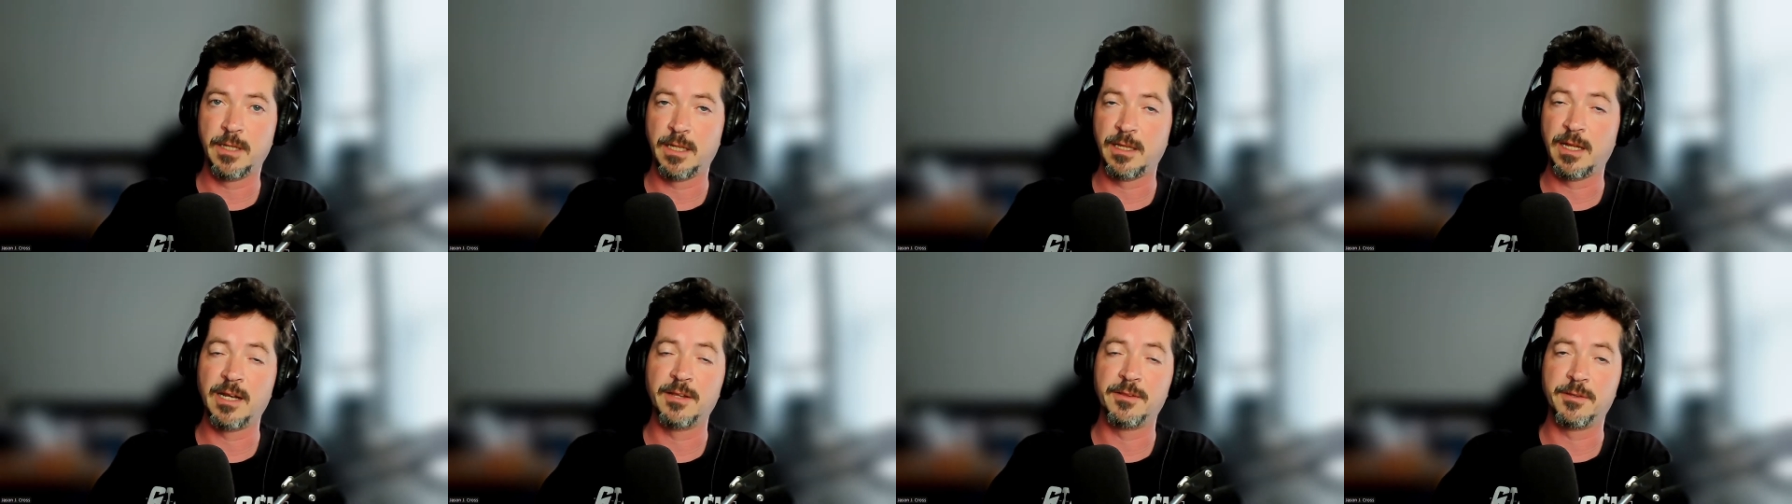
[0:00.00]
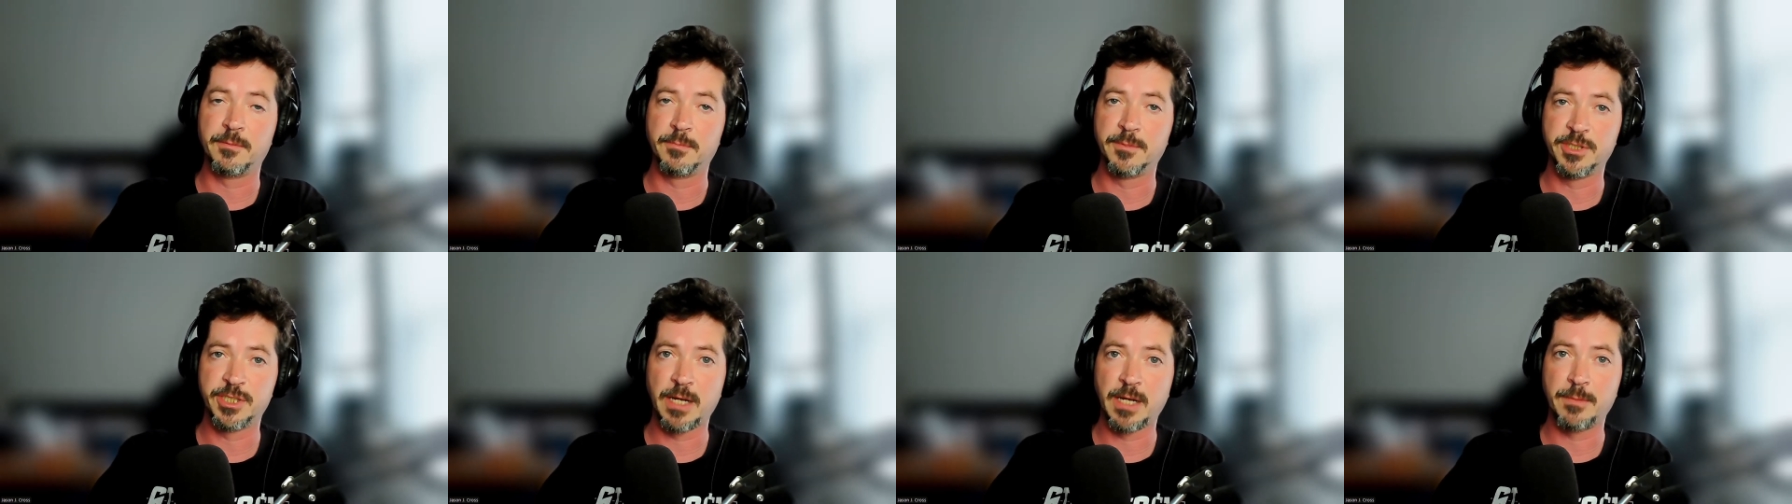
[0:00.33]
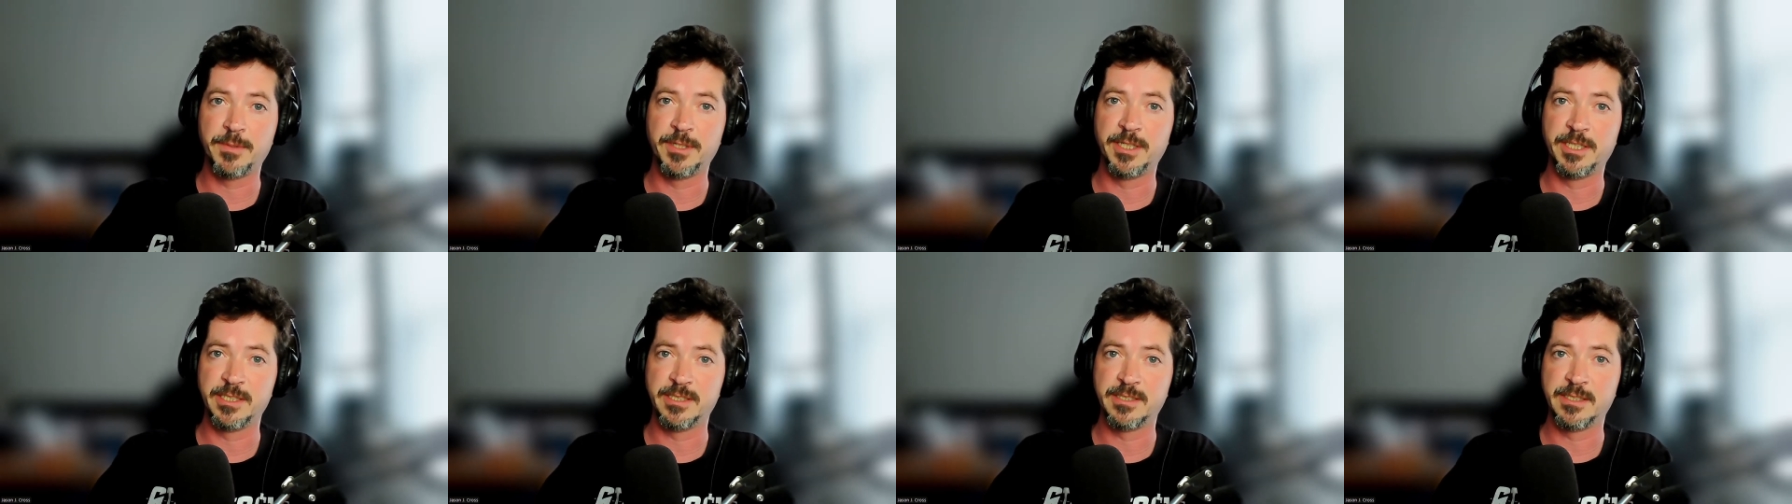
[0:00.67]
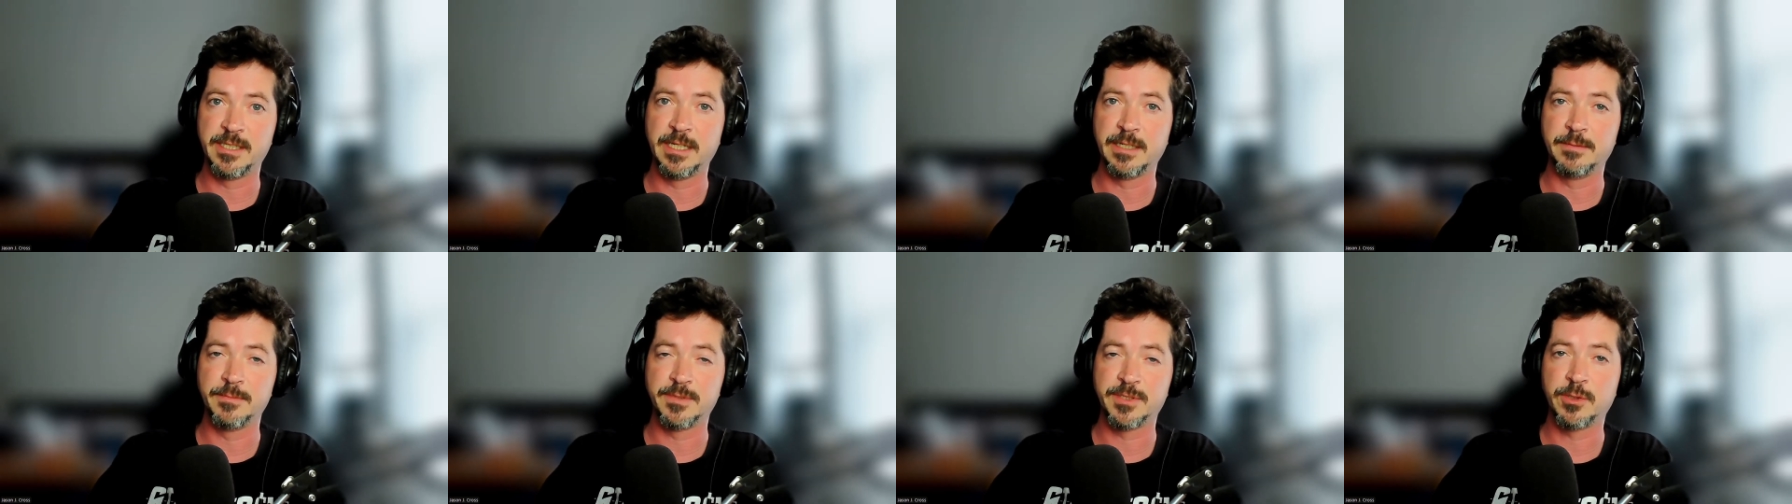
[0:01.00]
A lot of them are Japanese
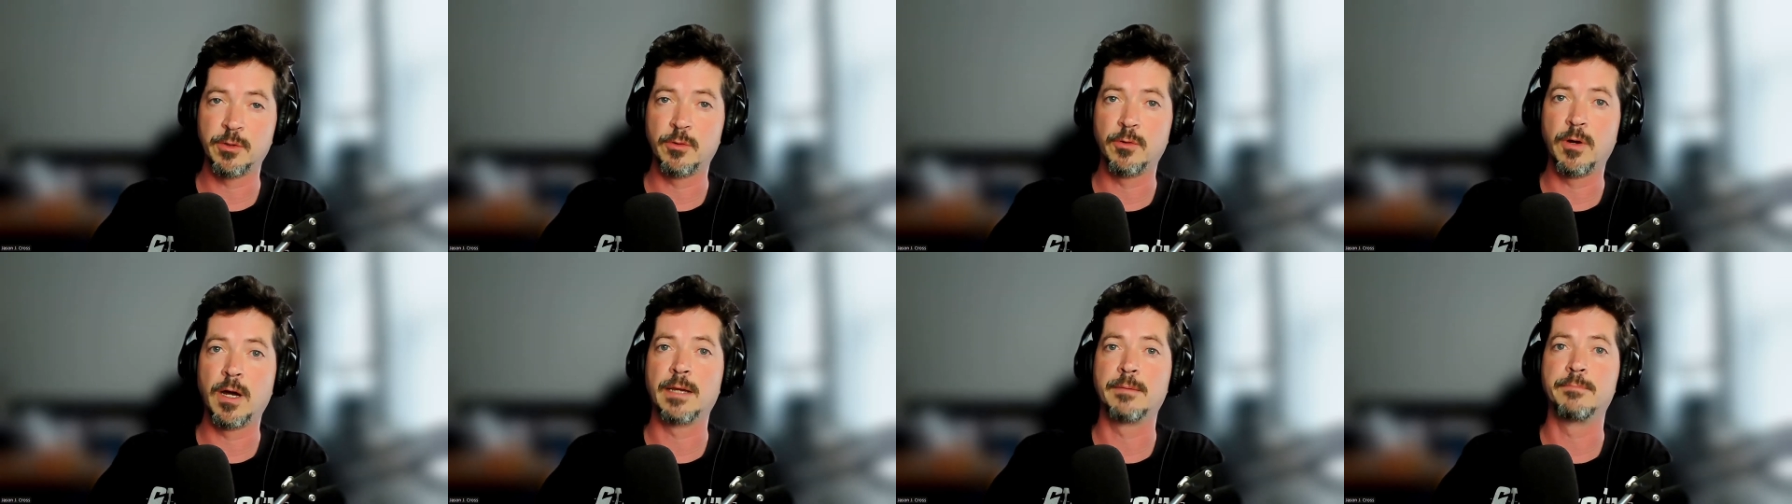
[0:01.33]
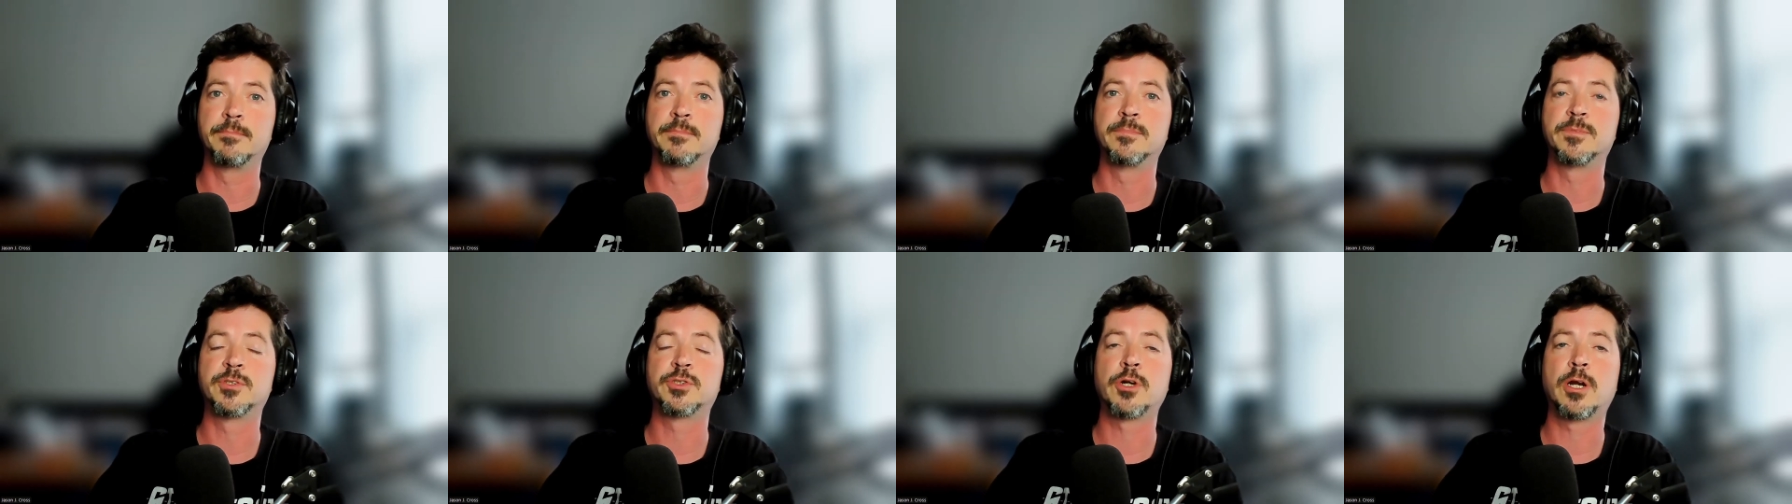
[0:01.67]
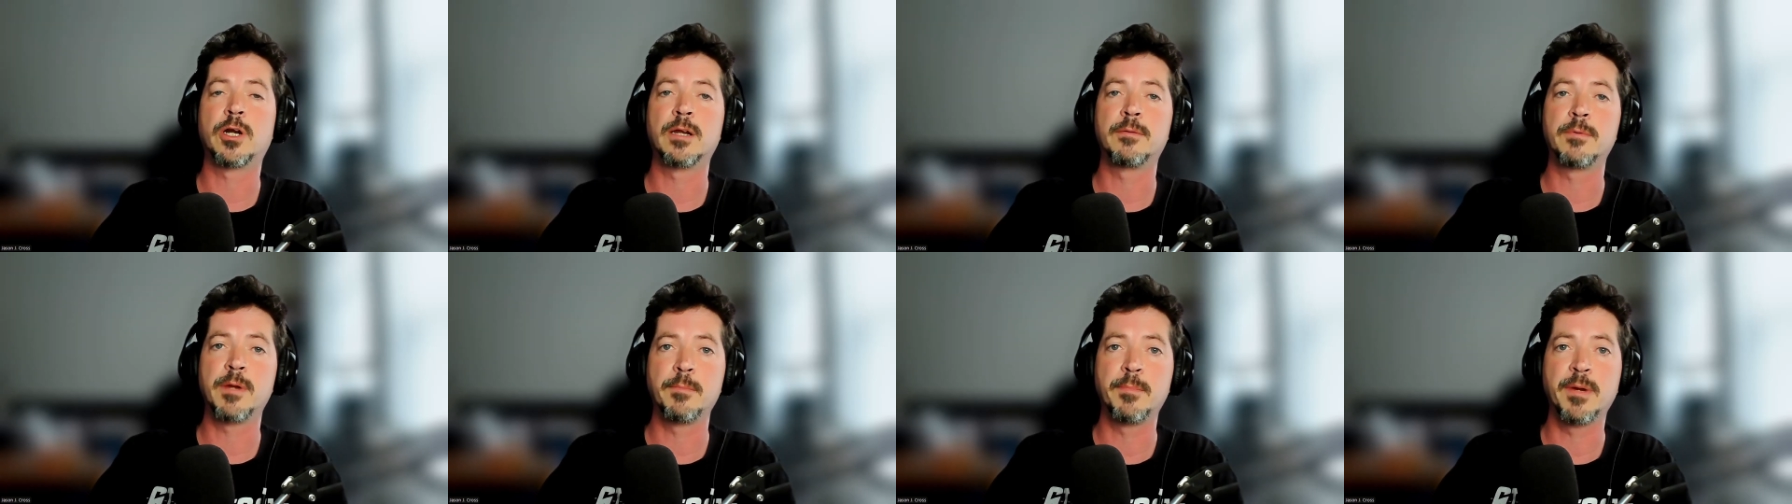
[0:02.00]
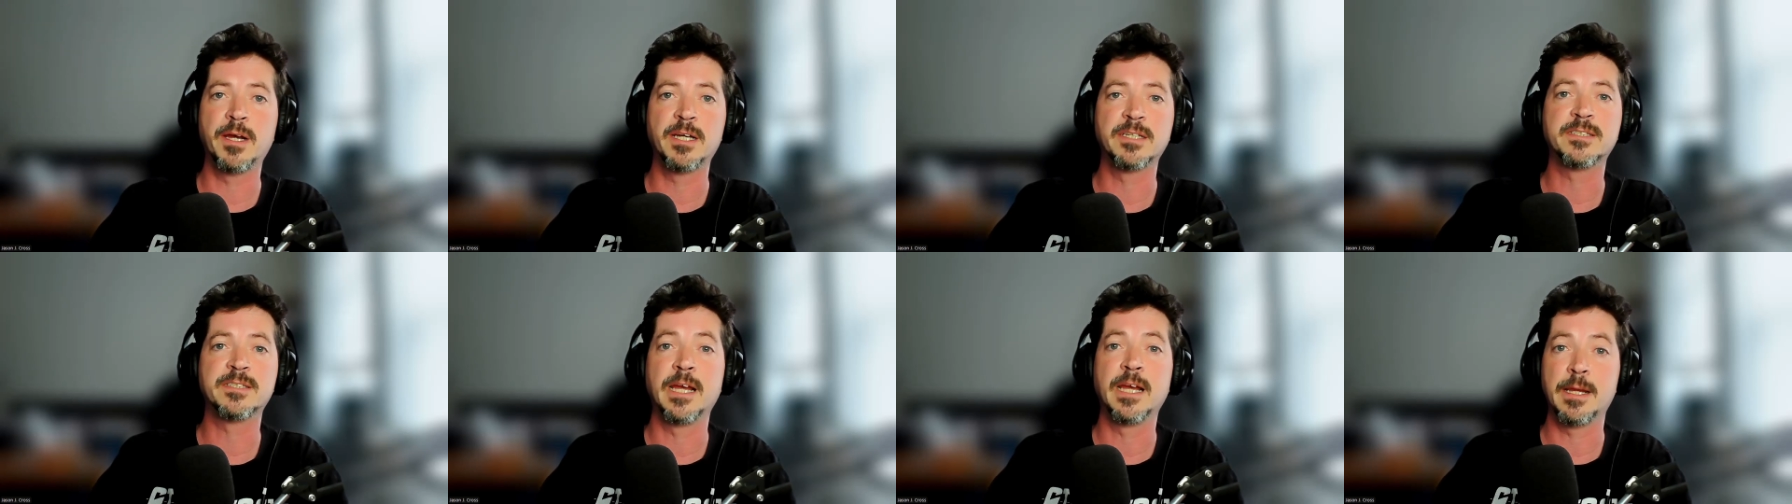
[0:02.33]
names, so I'm trying my
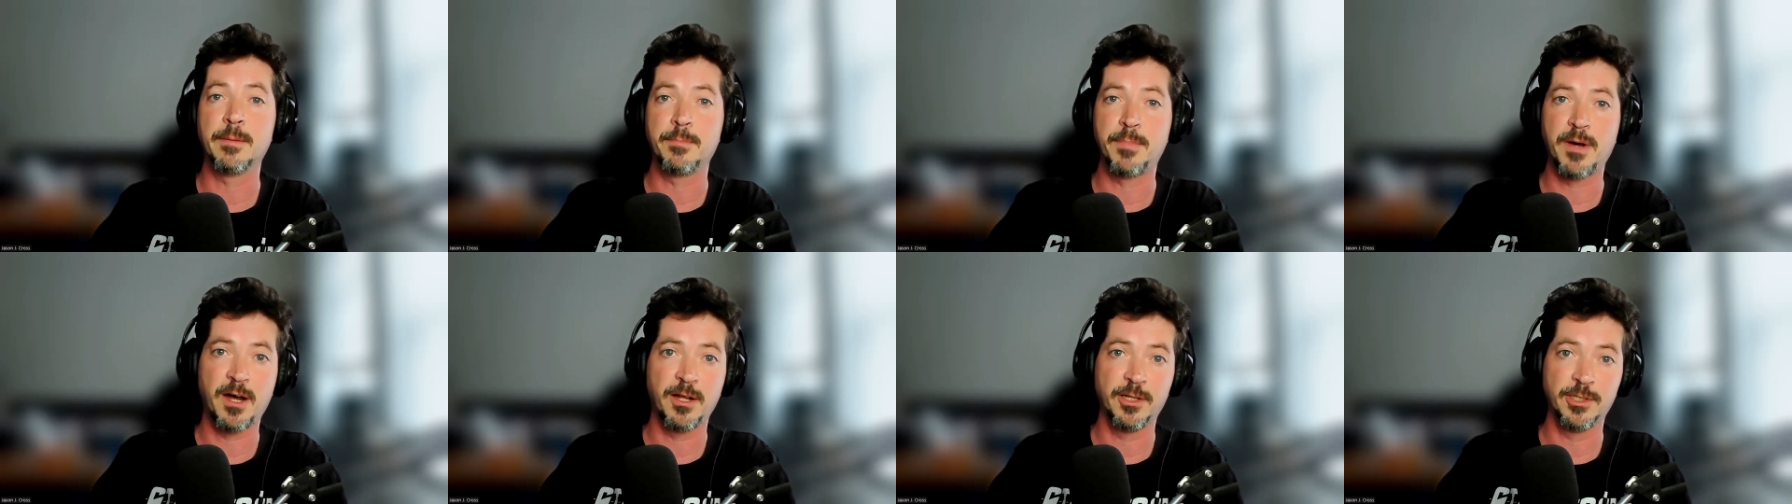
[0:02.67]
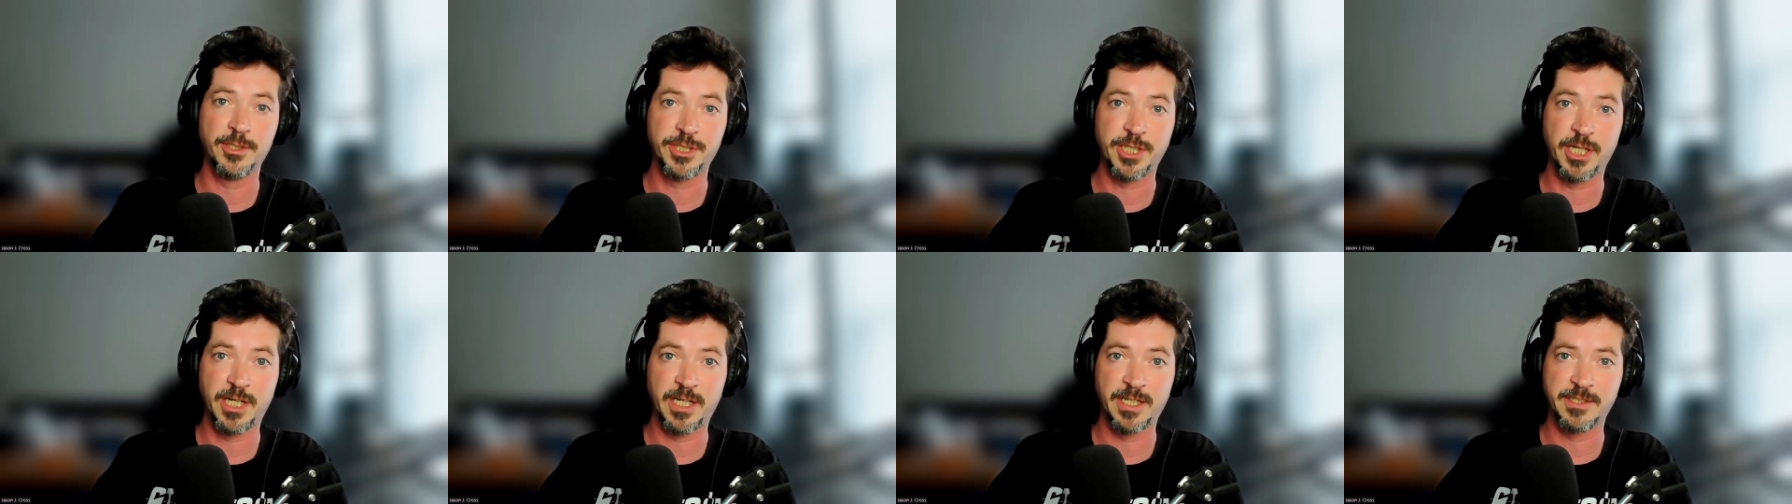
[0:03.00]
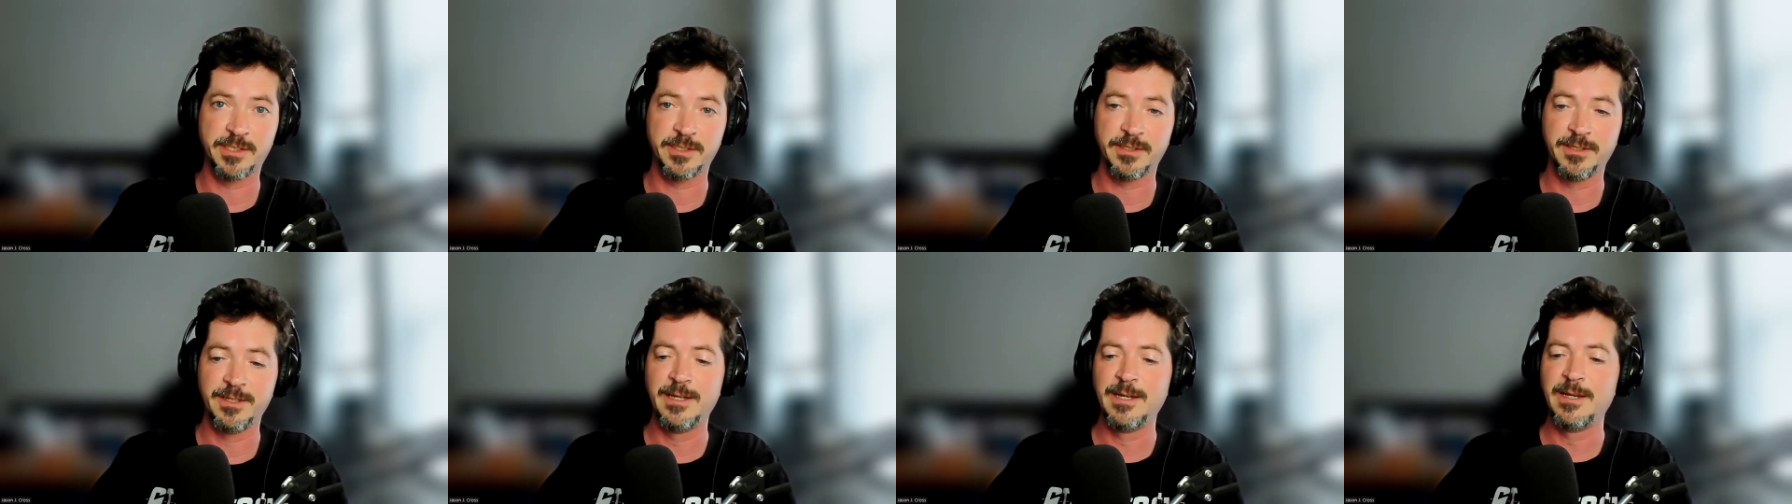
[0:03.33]
best, and I apologize.